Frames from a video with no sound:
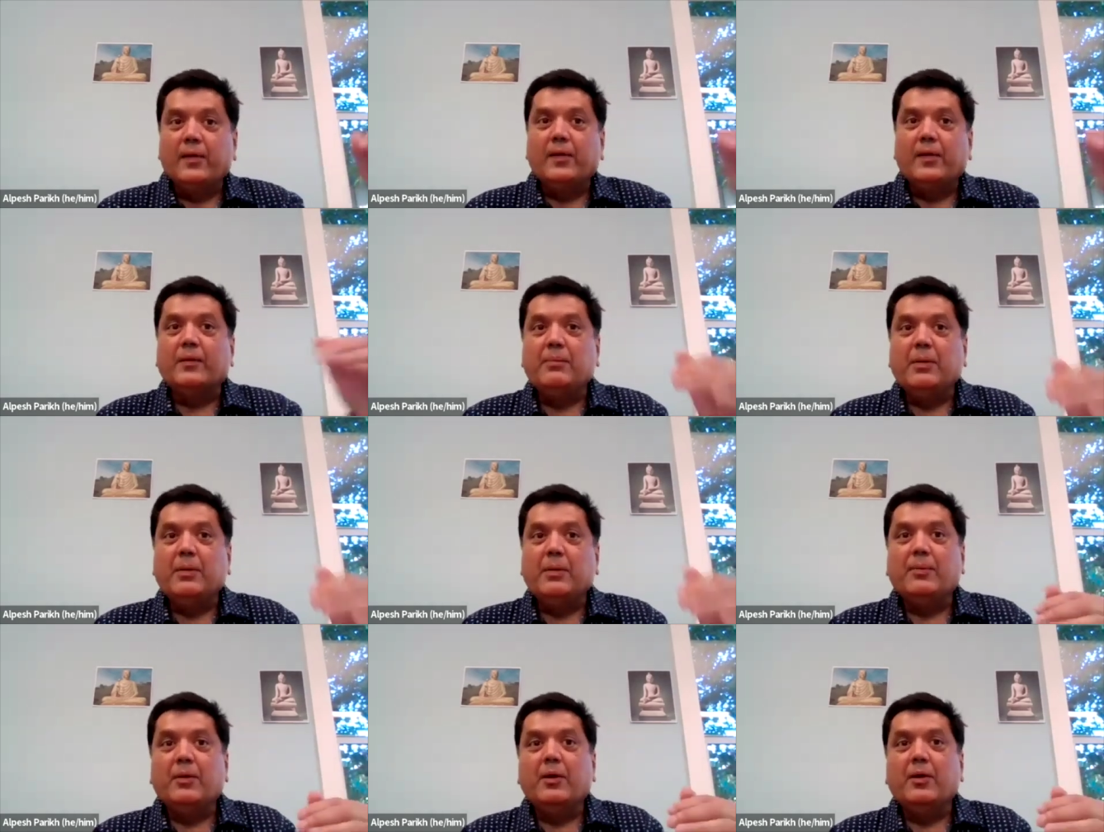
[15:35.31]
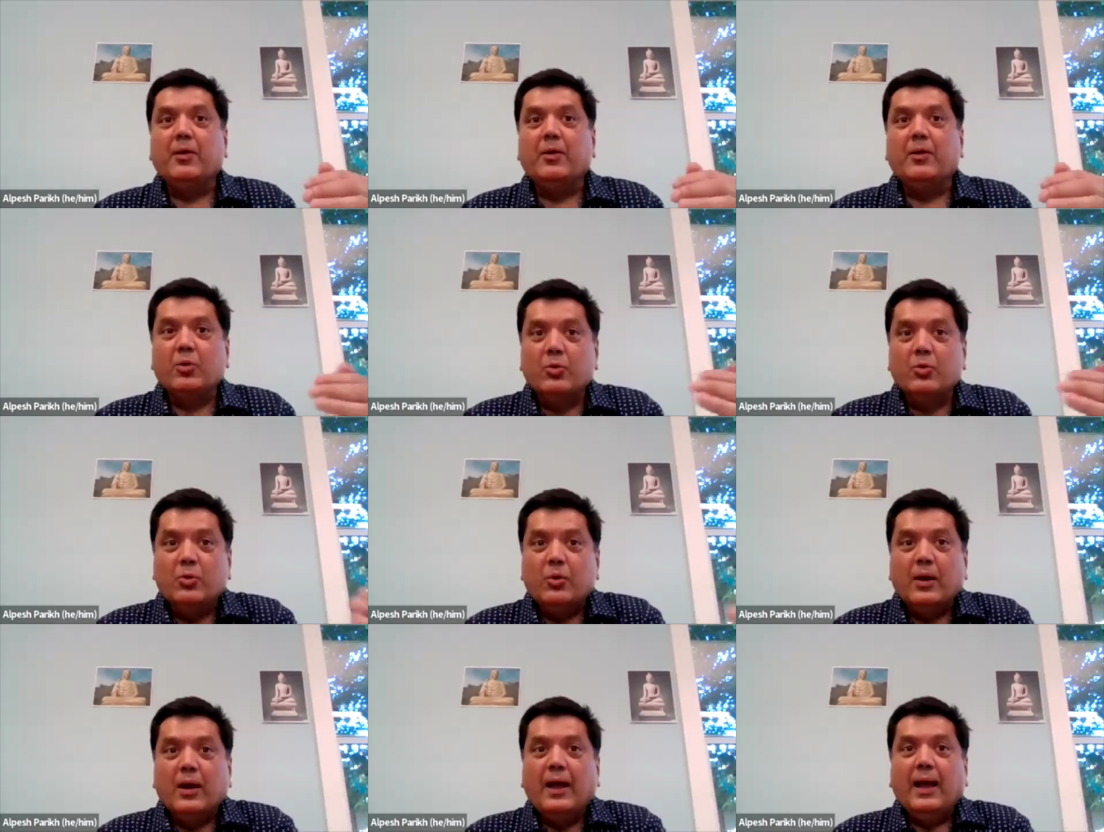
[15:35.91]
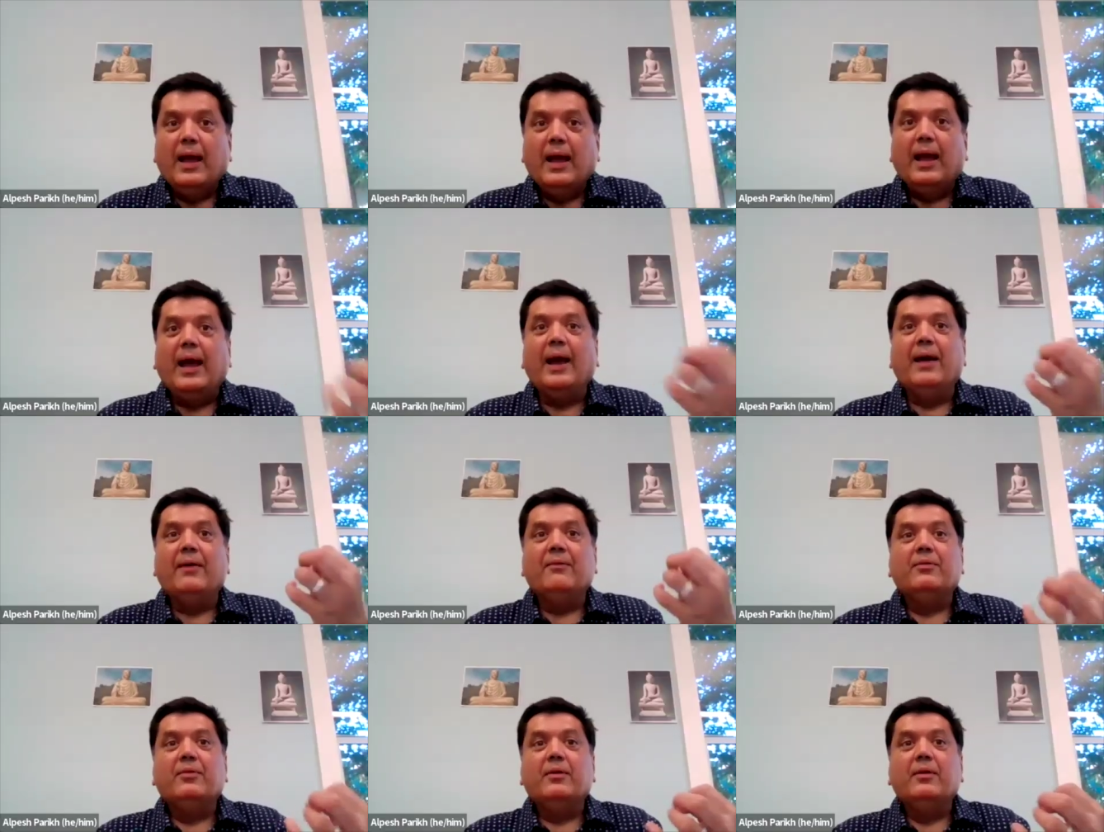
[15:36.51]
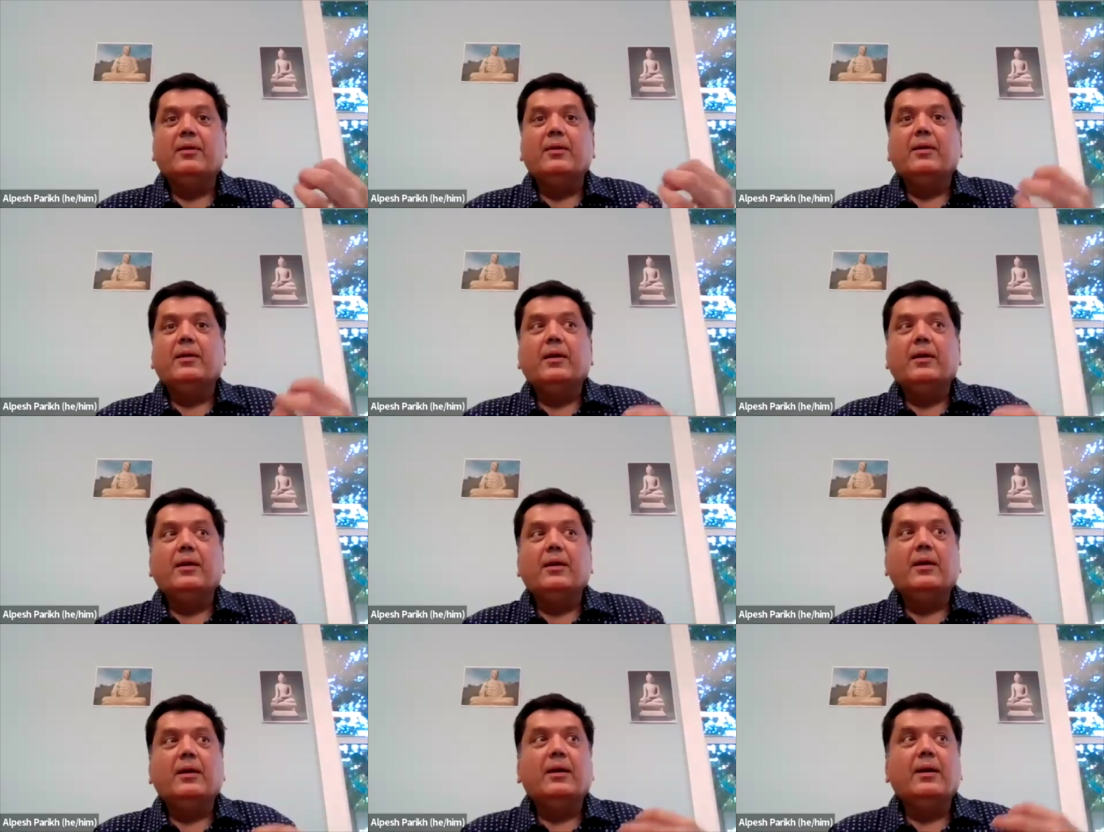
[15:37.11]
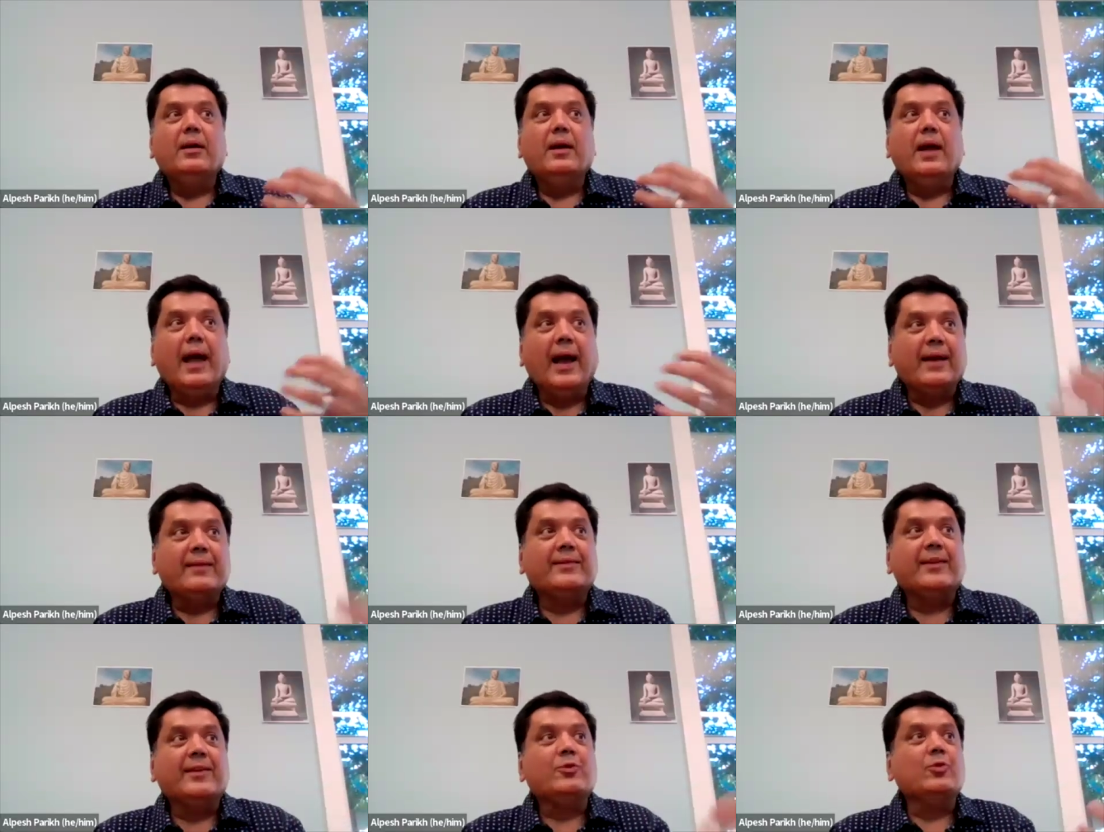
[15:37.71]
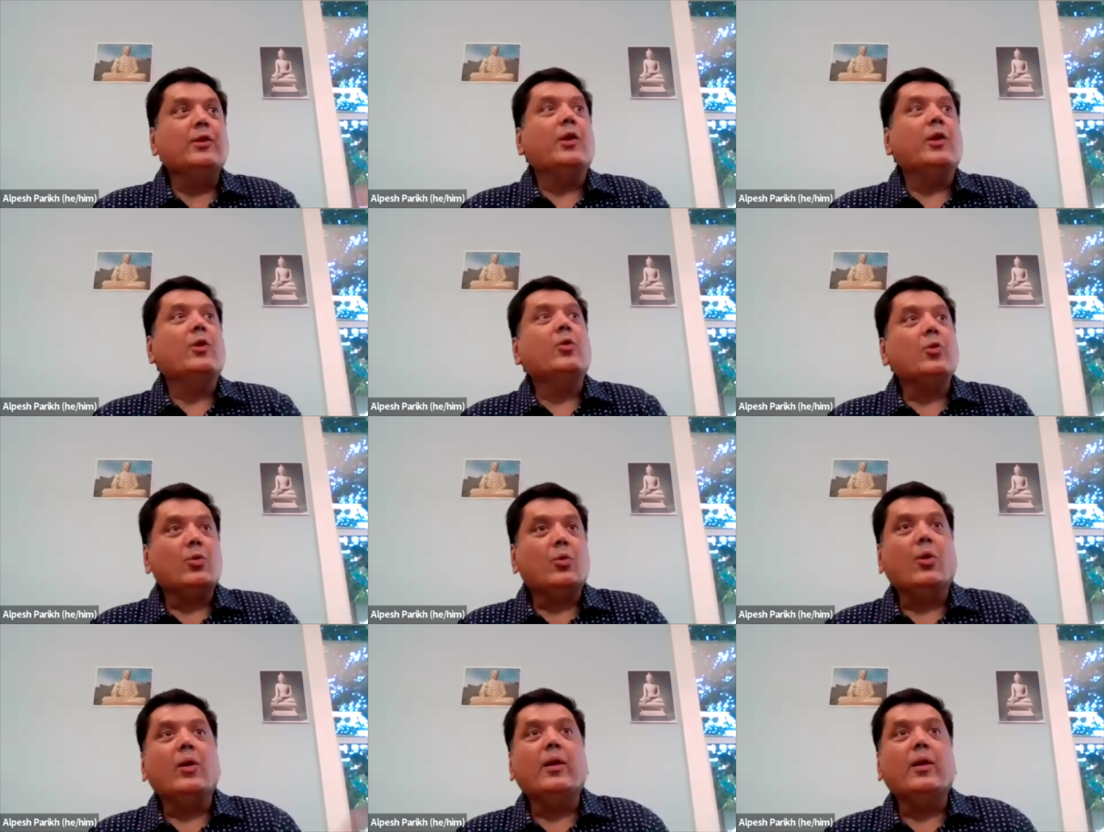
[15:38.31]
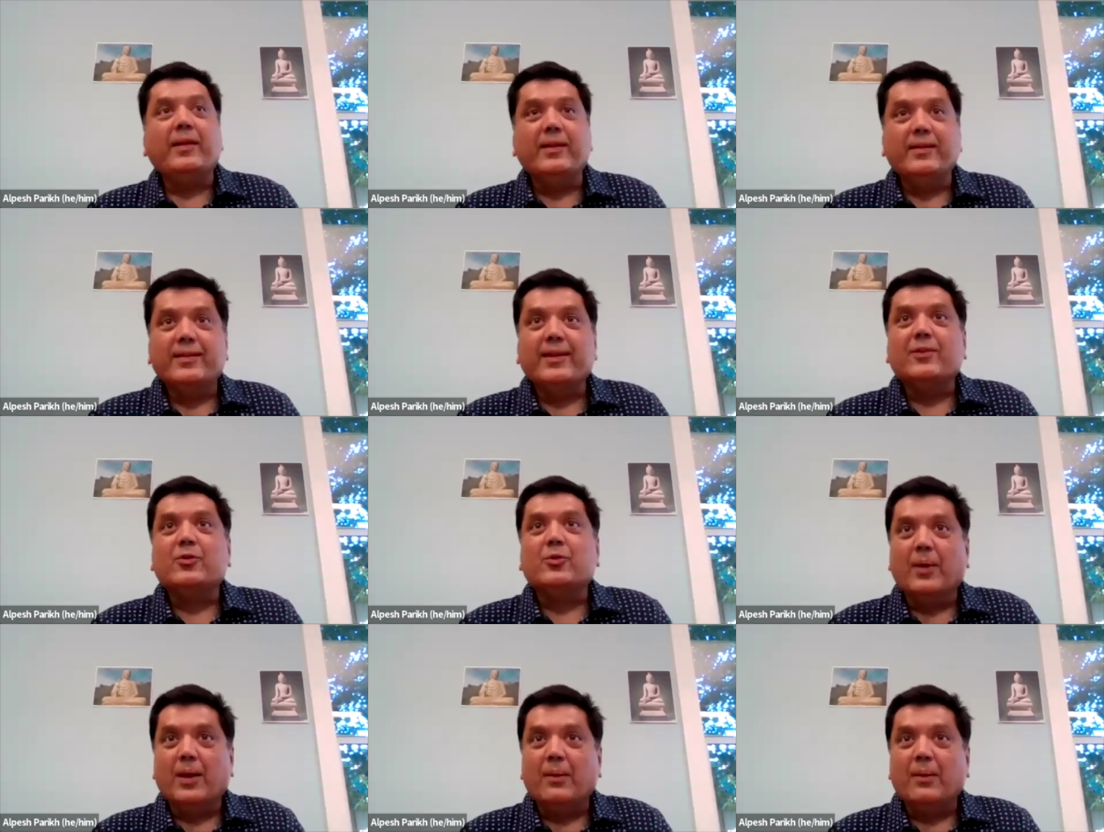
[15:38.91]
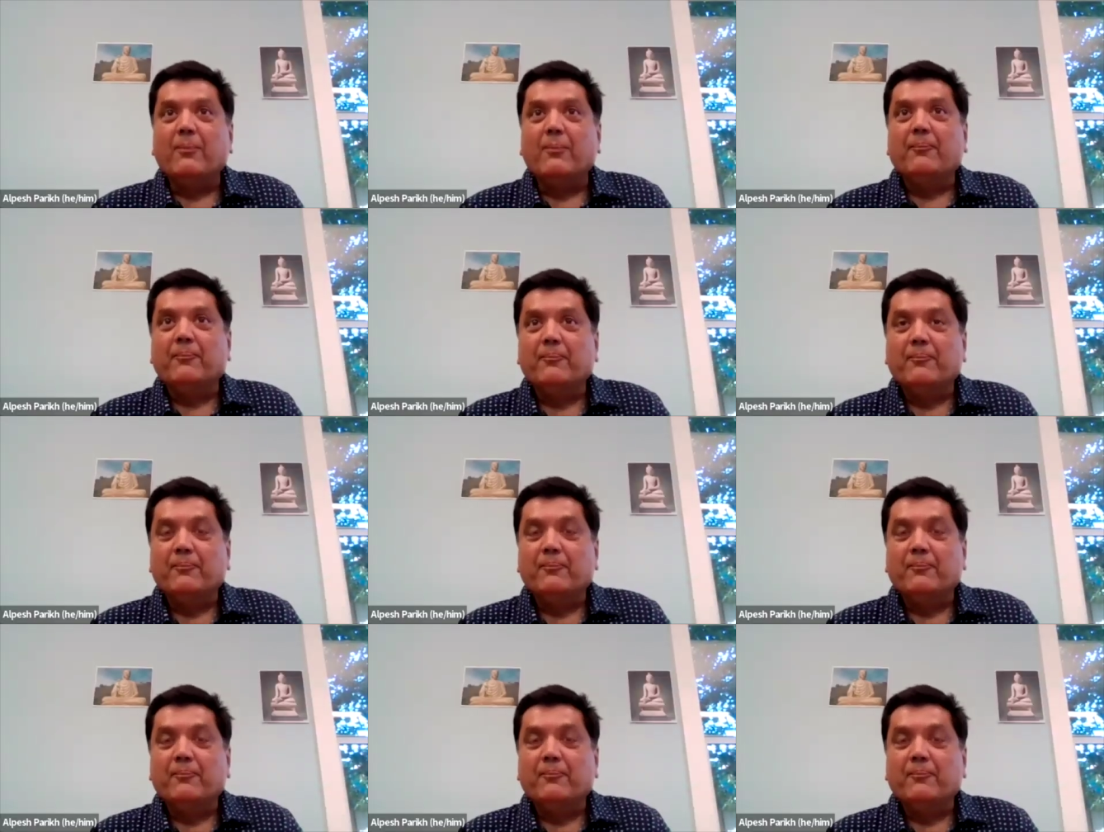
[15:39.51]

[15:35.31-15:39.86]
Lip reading: other people to have access to their own qualities as well.